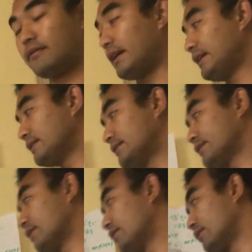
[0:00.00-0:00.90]
Right,
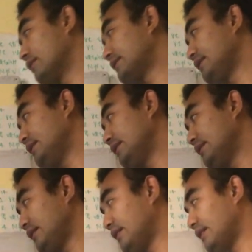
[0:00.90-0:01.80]
so it's
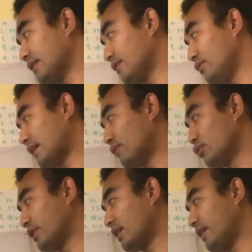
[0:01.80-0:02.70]
in Ni, we have
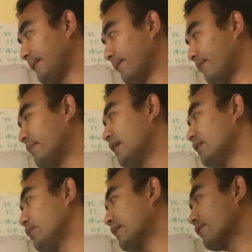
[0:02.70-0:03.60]
a hooky line,
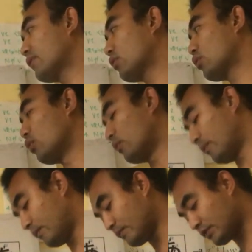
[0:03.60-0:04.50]
and then we have
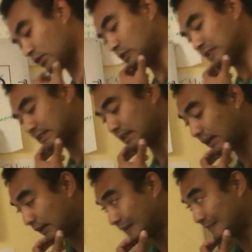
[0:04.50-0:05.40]
Ko. So
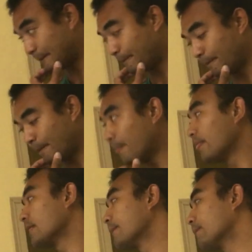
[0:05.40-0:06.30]
Ta,
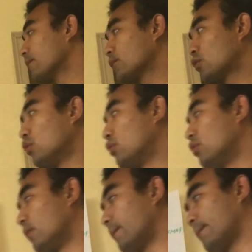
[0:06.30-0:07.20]

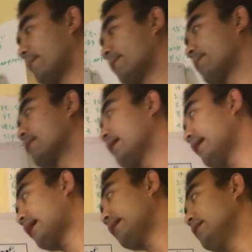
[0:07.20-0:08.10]
Ko,
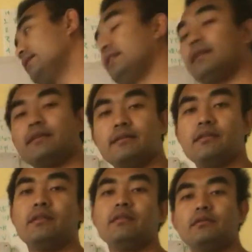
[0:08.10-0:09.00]
and Ni.
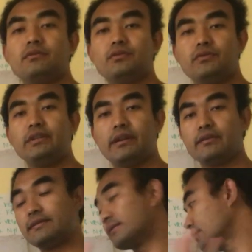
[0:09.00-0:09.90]
3
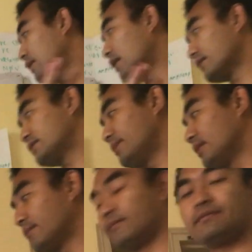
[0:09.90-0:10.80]
letters are
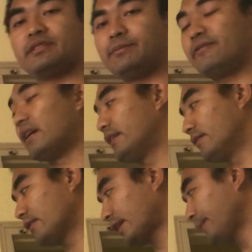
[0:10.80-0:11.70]
similar, simplified,
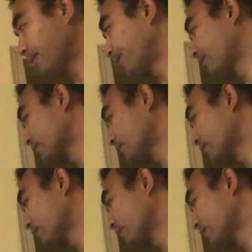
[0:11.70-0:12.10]
okay?